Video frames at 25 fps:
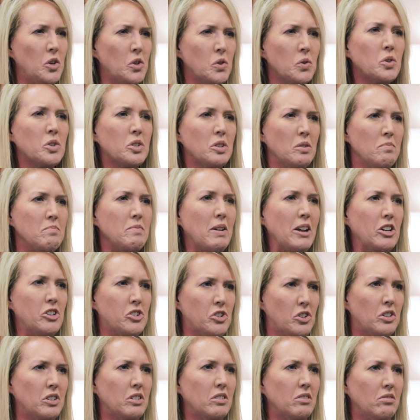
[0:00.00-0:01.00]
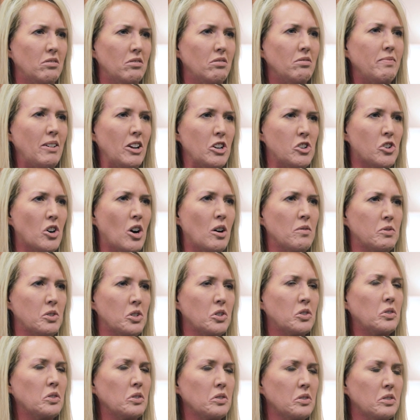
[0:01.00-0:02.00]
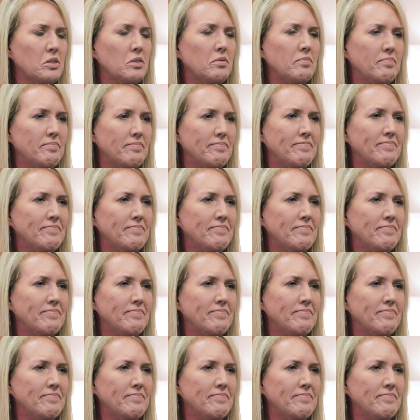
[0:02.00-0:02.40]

those were some major obstacles.